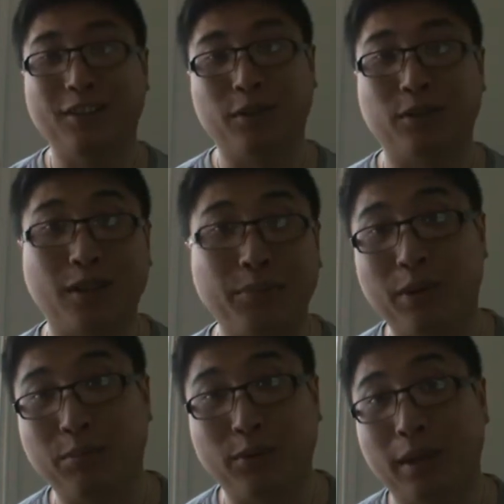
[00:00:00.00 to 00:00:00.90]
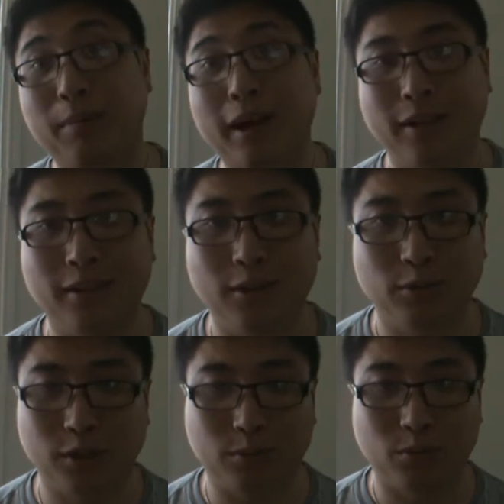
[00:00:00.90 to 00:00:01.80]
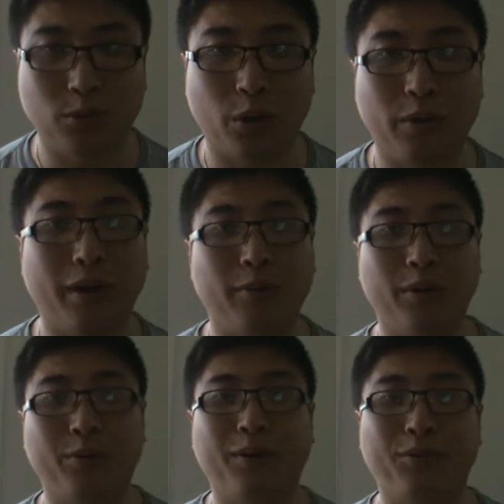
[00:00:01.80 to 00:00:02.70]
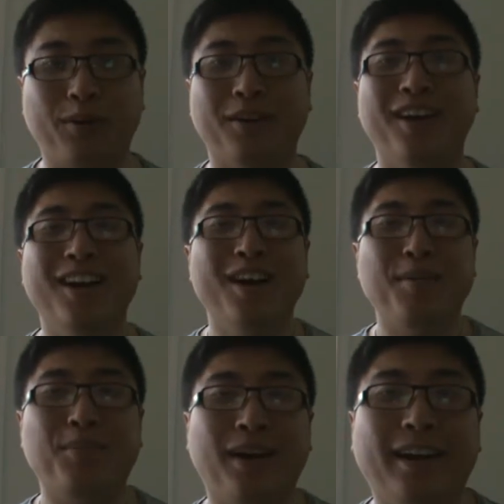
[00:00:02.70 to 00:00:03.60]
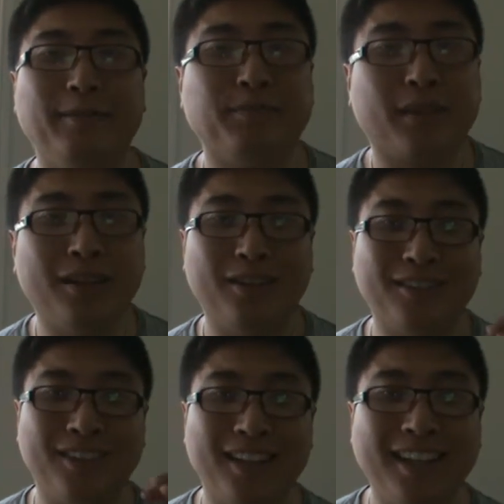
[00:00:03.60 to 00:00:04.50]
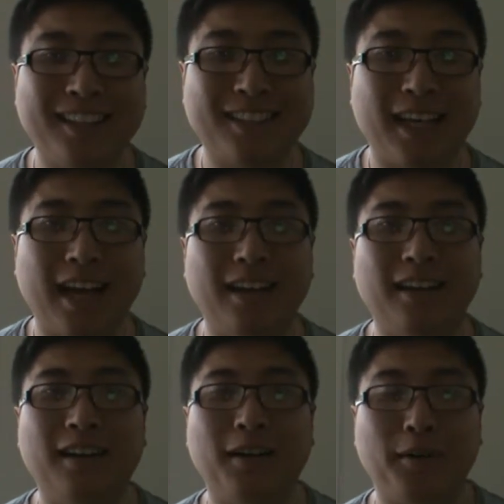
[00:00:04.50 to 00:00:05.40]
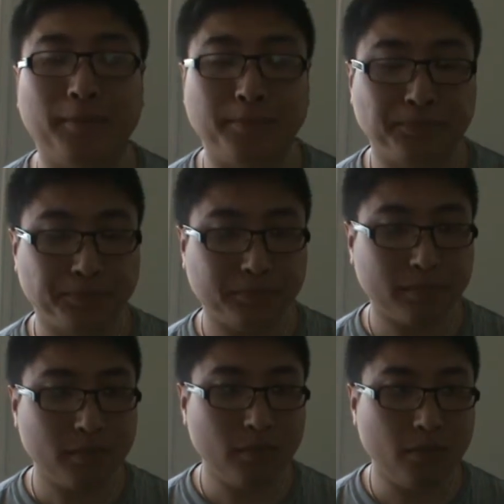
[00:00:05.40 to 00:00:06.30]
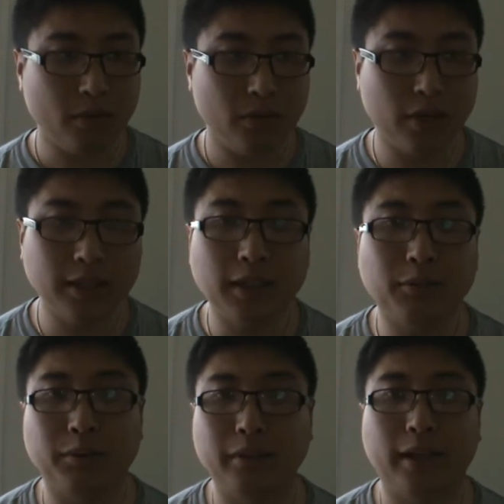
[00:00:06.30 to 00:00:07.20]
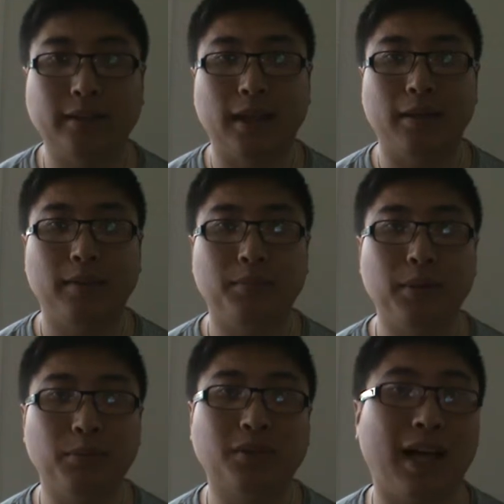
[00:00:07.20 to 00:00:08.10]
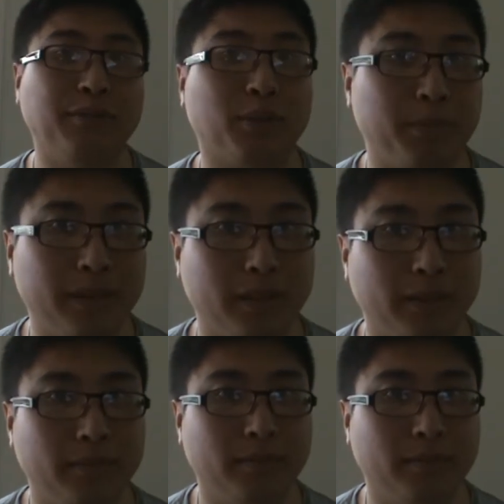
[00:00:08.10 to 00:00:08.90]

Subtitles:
some people, they might, just turn around and run away from you. But, the thing is that you guys have to realize that people's lives are busy.